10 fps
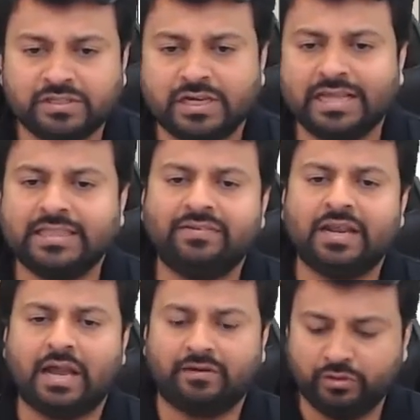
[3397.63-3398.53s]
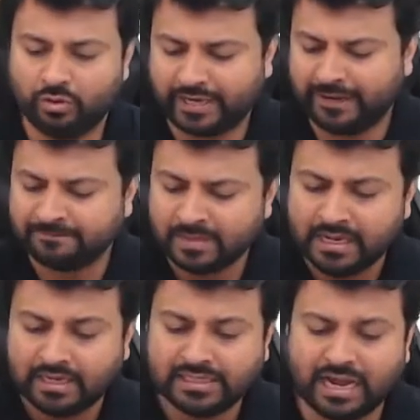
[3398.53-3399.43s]
and they will allow you. Okay.
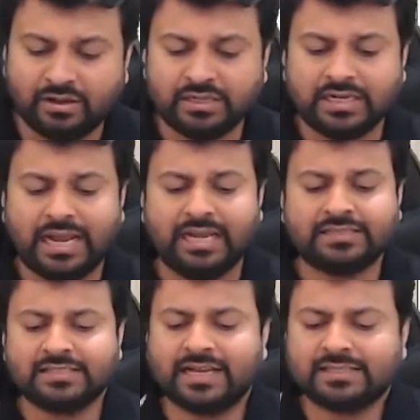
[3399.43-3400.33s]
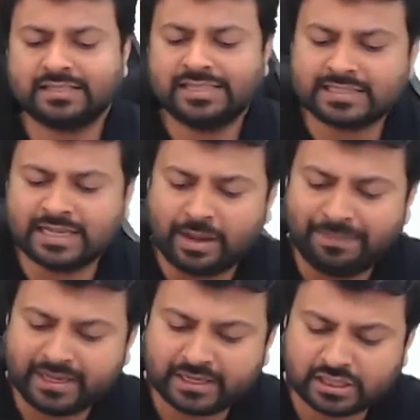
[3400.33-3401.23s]
Now, does the assessee has an
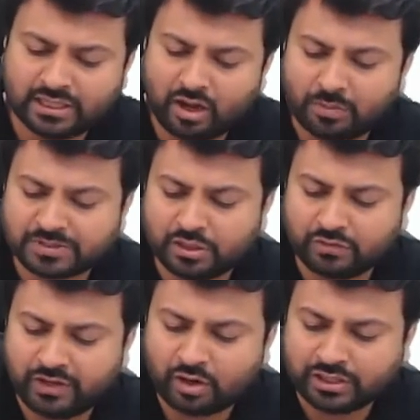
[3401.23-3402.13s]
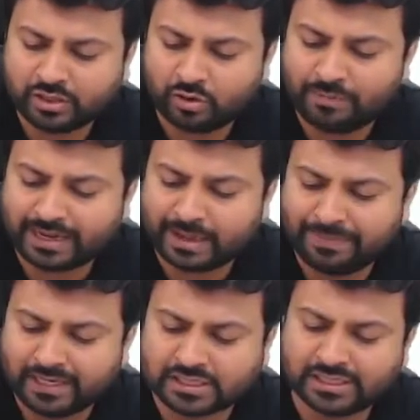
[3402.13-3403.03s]
application option to withdraw the rollback
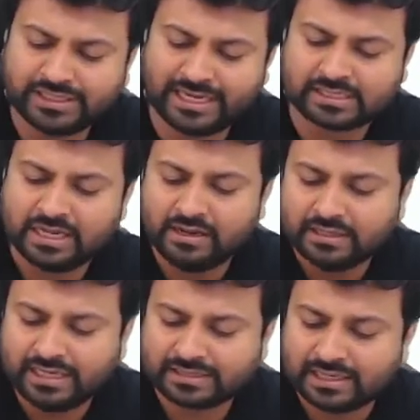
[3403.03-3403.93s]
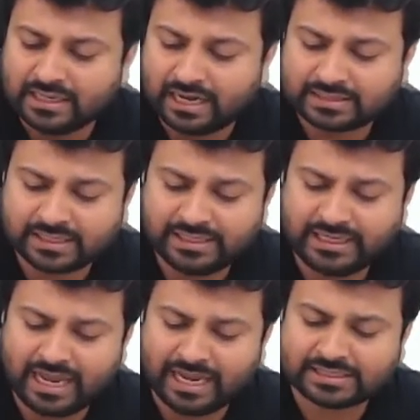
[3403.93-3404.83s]
application? Yes. Assessee
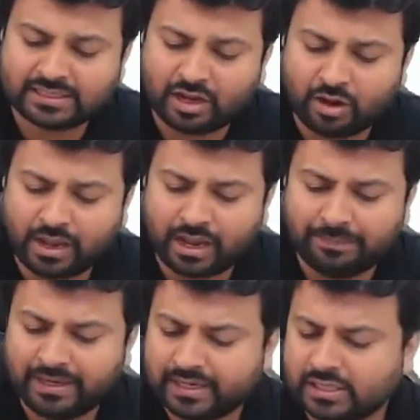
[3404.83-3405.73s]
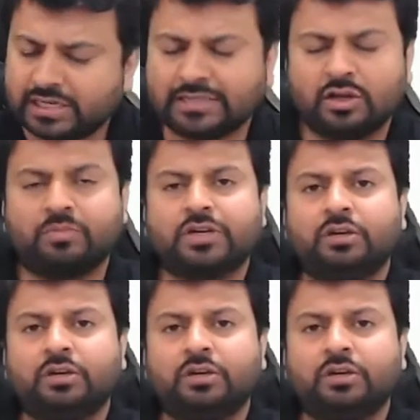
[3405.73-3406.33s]
has the application has an option to